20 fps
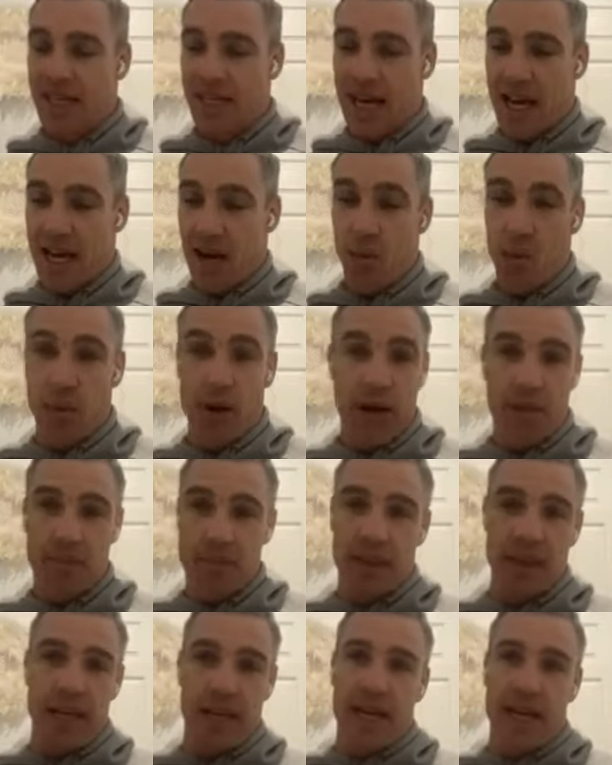I went up
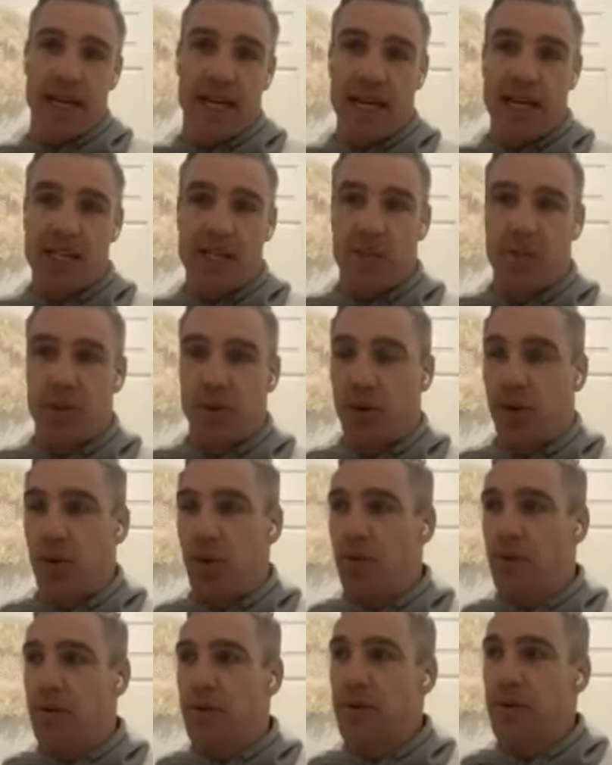in the air to catch the
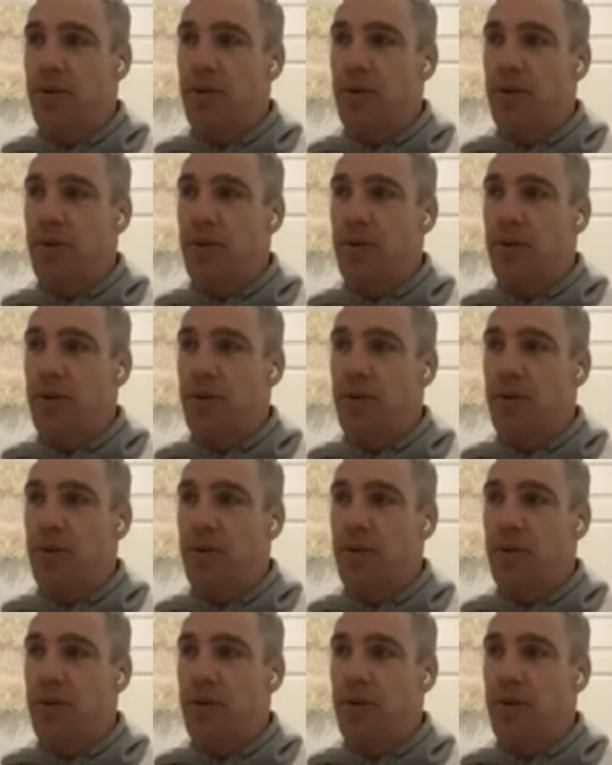ball,